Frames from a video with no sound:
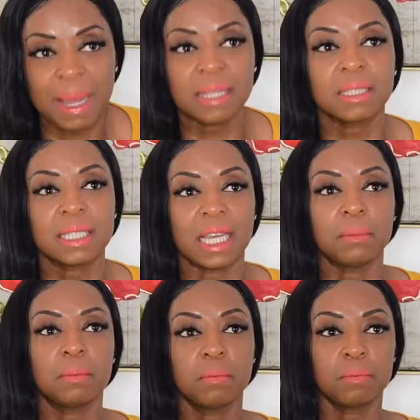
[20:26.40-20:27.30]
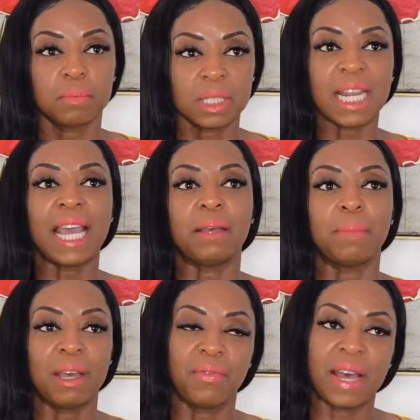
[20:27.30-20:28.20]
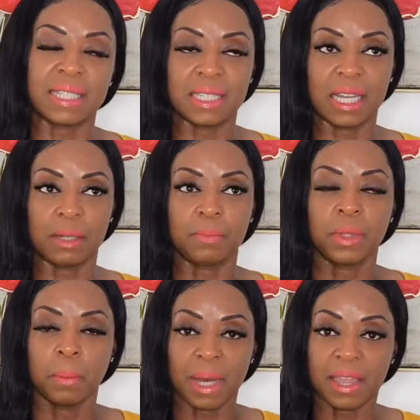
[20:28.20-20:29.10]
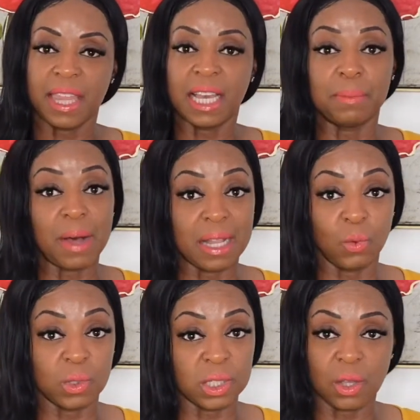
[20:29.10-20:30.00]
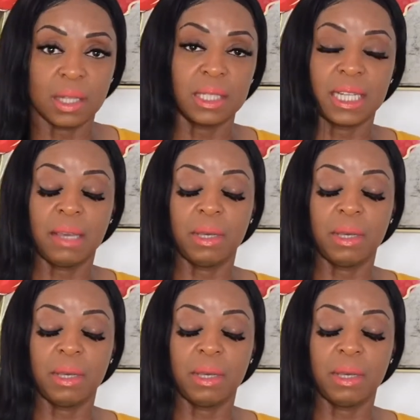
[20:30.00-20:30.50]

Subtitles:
about the same. Today, matter of fact, today. But I think it probably will start today